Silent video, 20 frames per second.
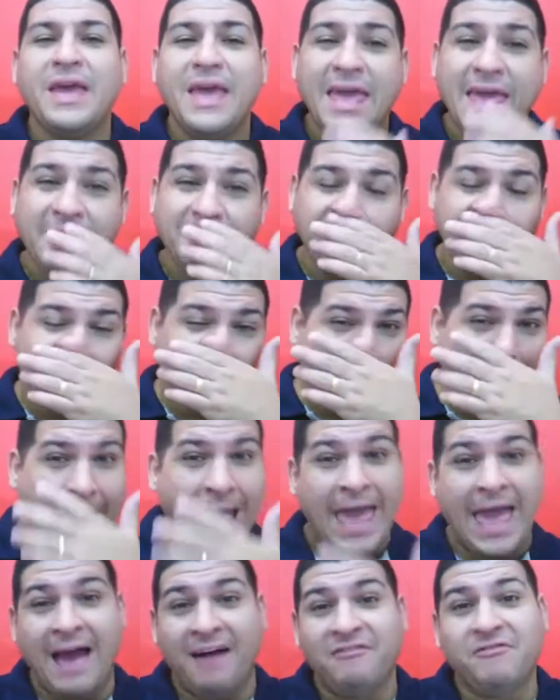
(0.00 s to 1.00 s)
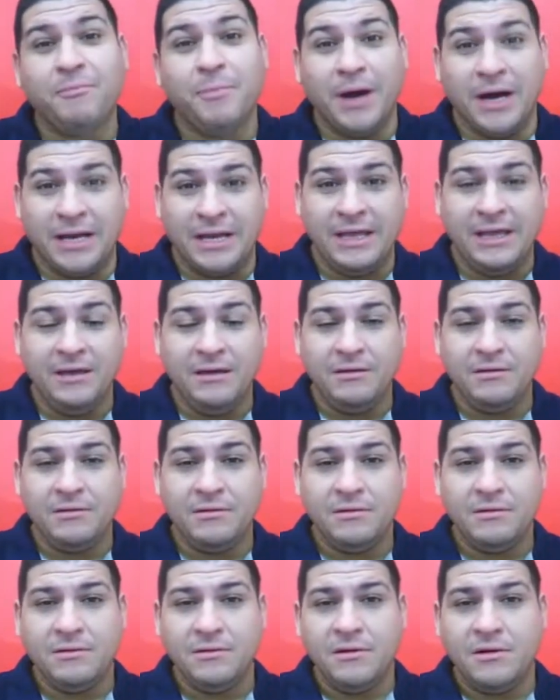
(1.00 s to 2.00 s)
If I have
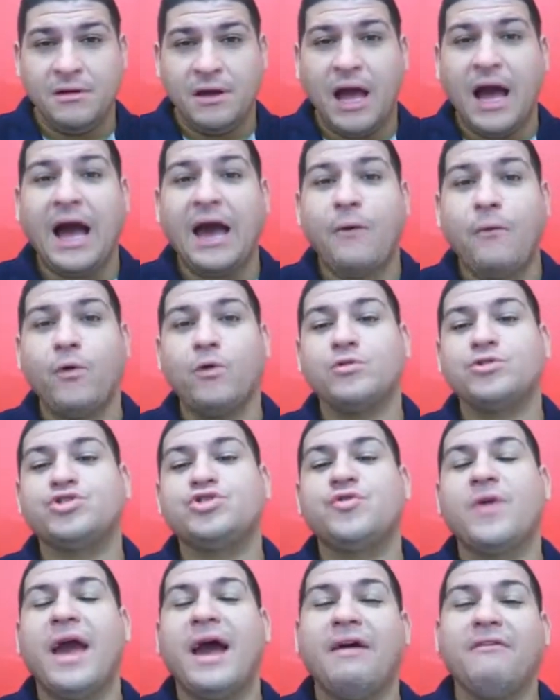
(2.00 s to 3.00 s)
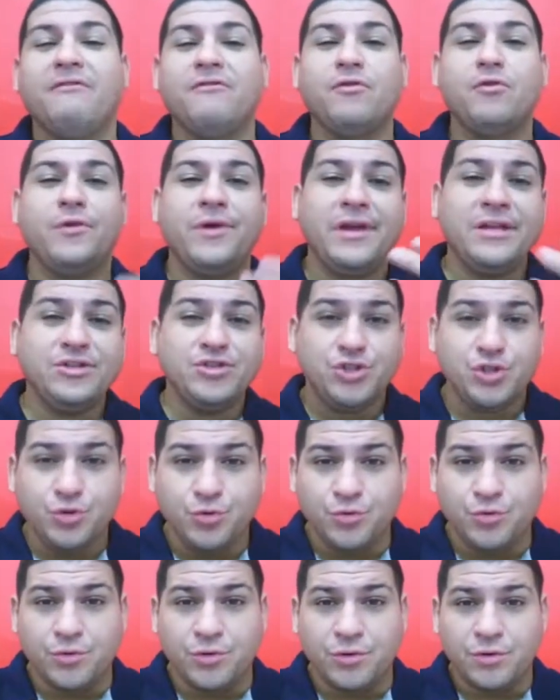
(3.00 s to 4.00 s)
money, I will travel in
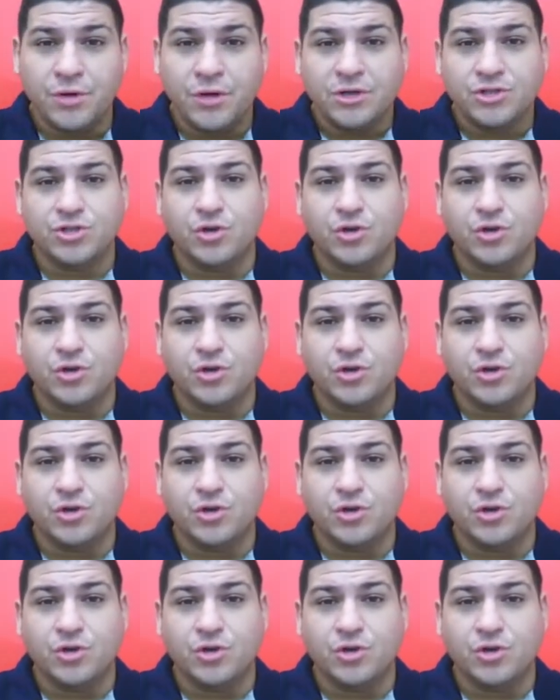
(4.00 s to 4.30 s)
June.